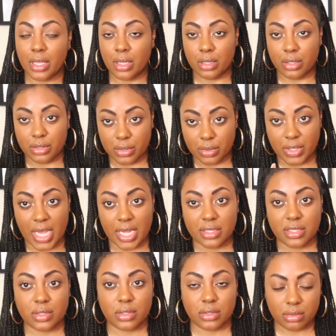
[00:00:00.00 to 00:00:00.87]
So
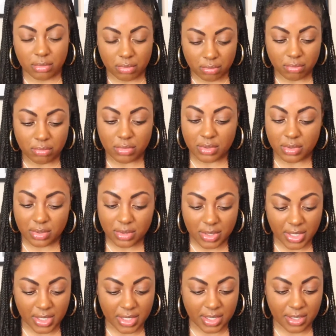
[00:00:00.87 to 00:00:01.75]
that's
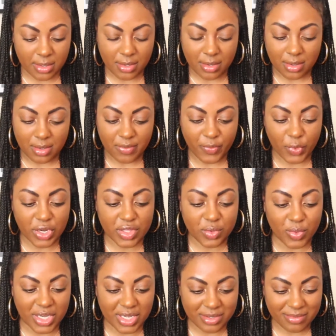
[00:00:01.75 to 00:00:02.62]
the 4th
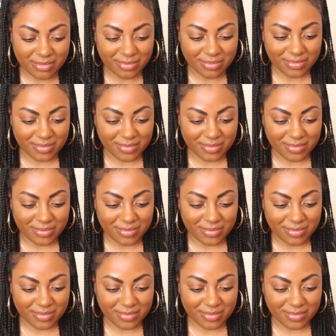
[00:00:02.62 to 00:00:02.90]
one.